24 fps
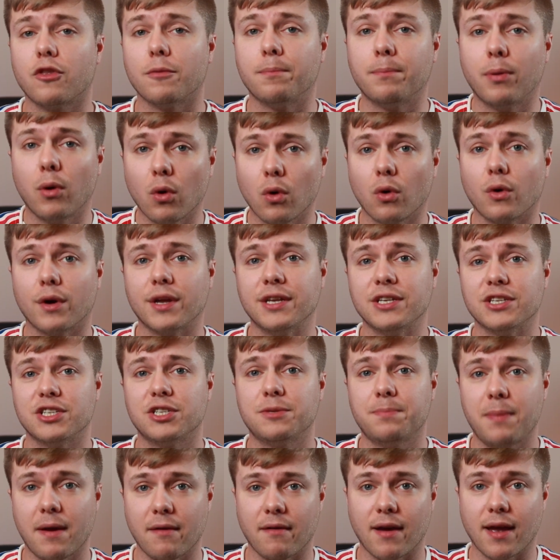the poor in
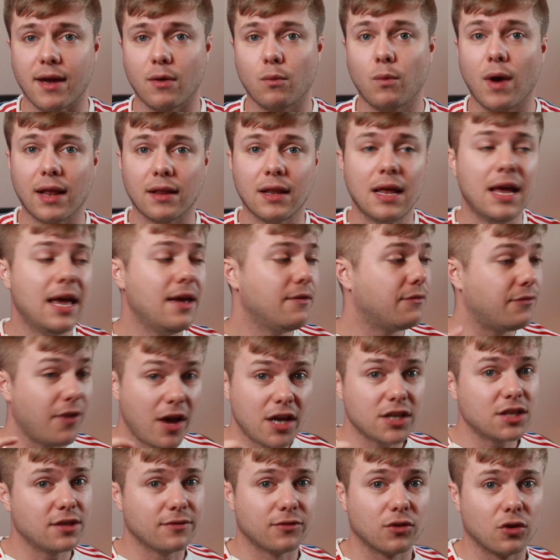spirit? Well,
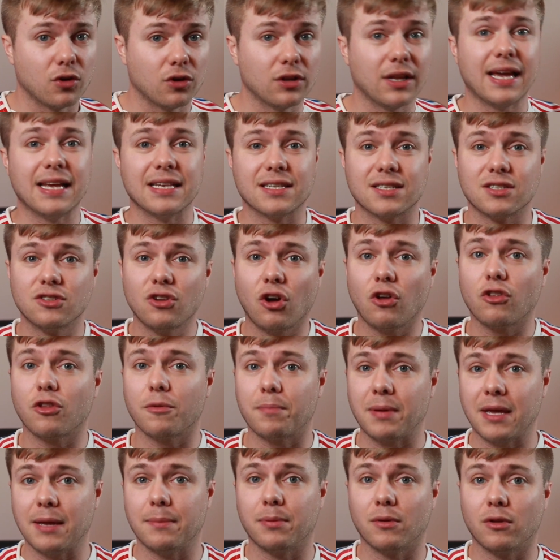first of all, it's not the
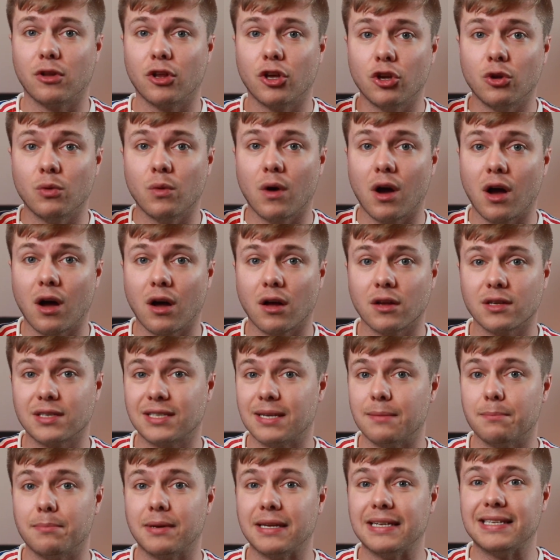people who are
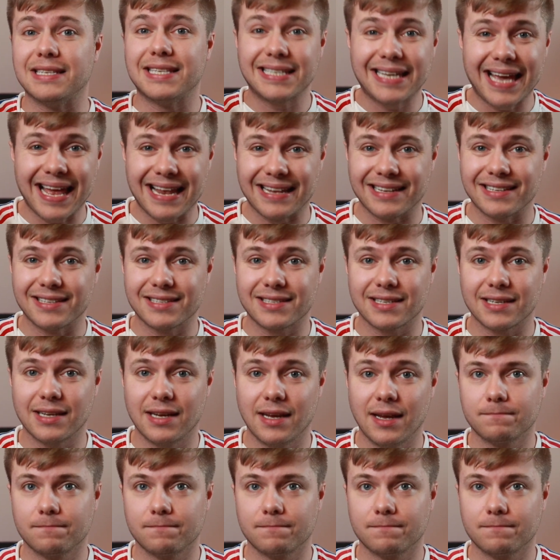simply skint.